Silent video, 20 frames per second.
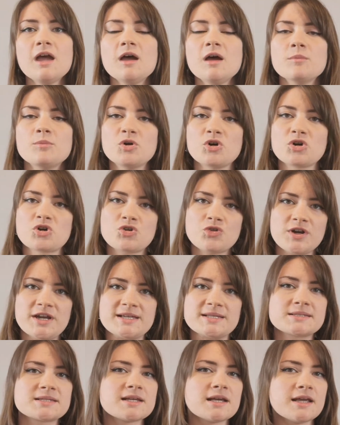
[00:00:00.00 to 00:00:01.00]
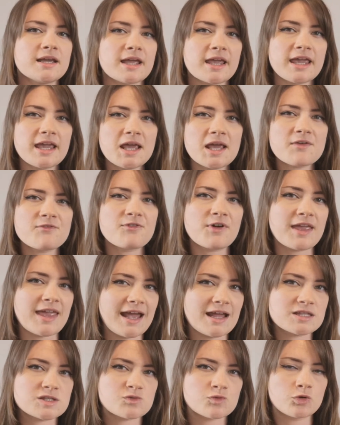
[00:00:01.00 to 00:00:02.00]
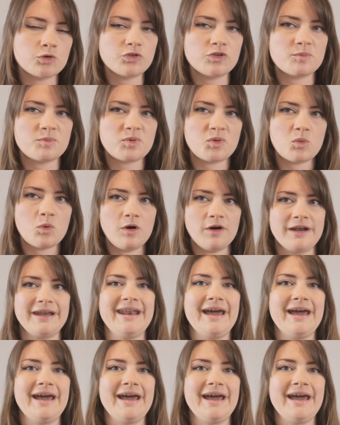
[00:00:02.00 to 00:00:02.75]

But Chris, he forgets rule number 1.